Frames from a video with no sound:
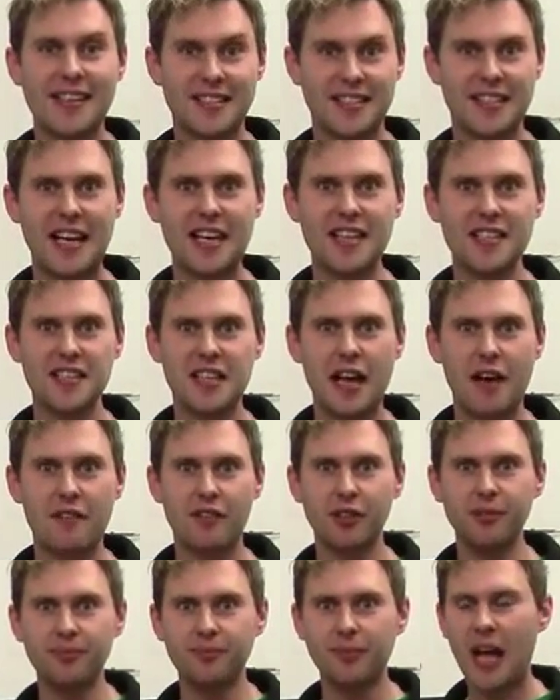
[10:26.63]
It's day
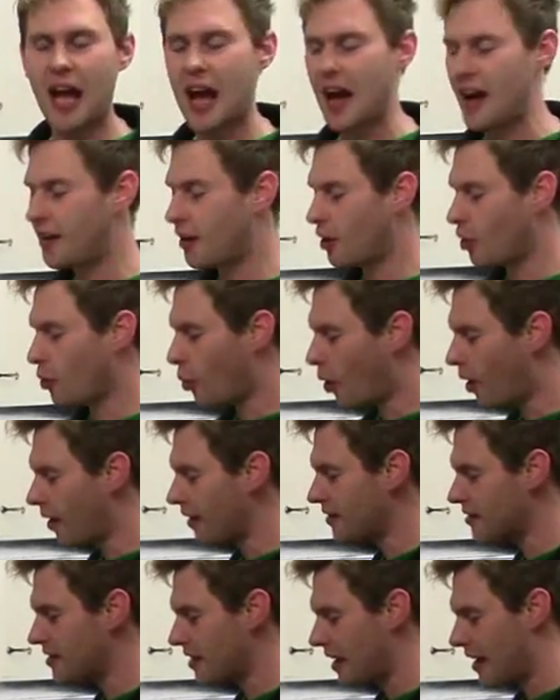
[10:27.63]
7 and our
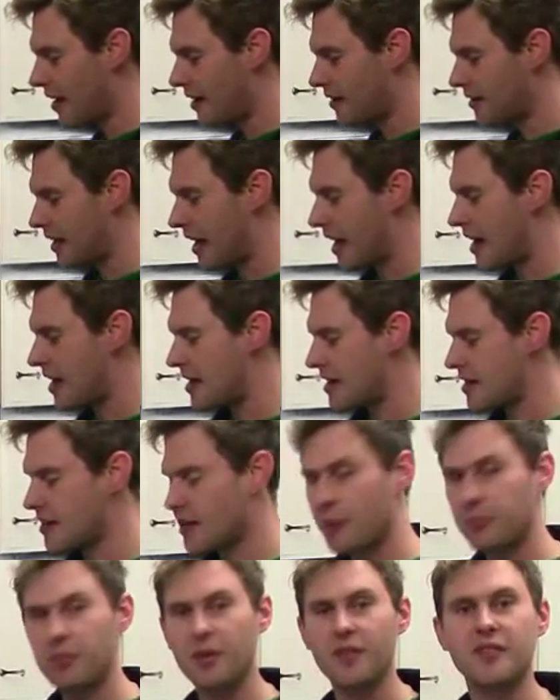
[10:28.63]
wine's had a
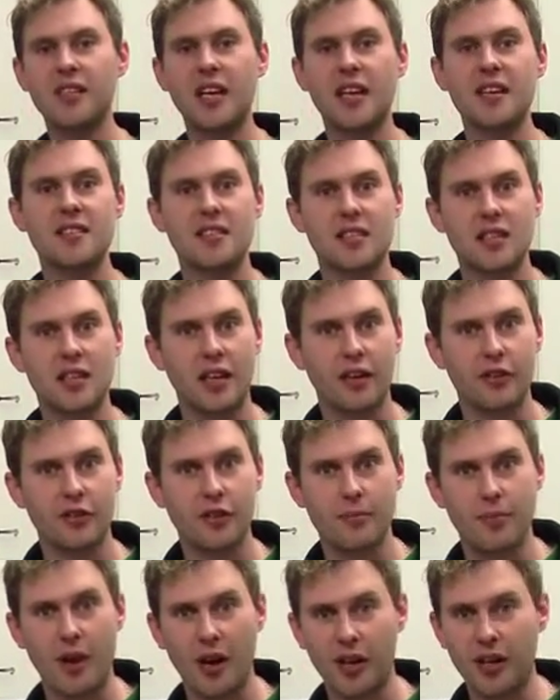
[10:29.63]
couple of days to
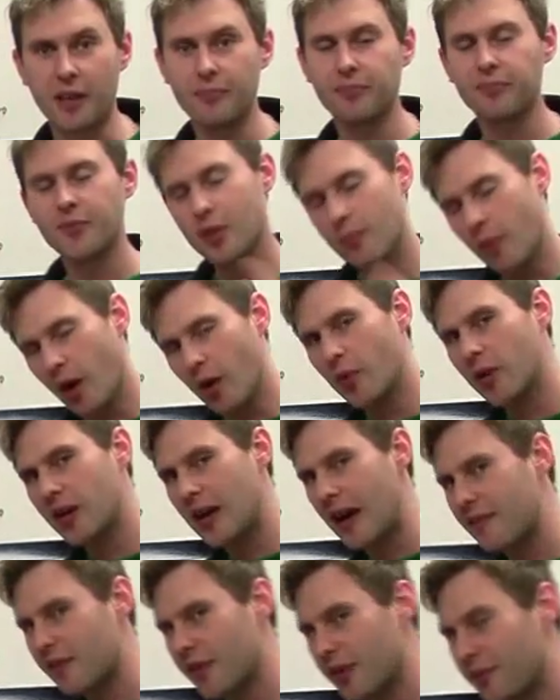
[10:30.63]
clear in the bucket. You might
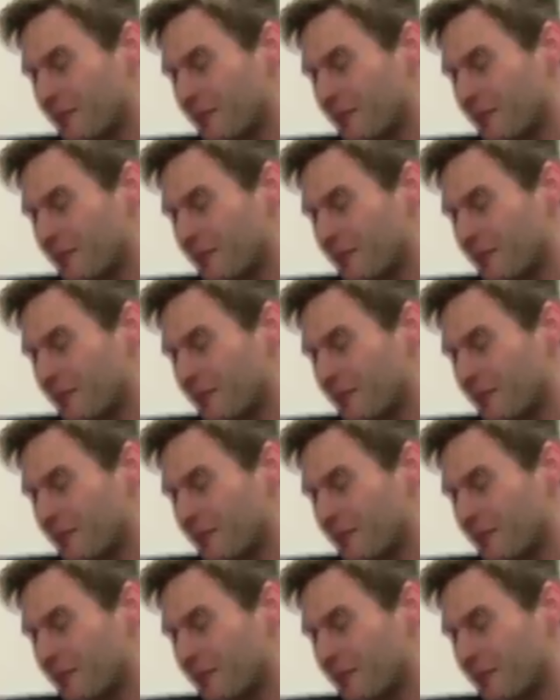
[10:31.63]
want to have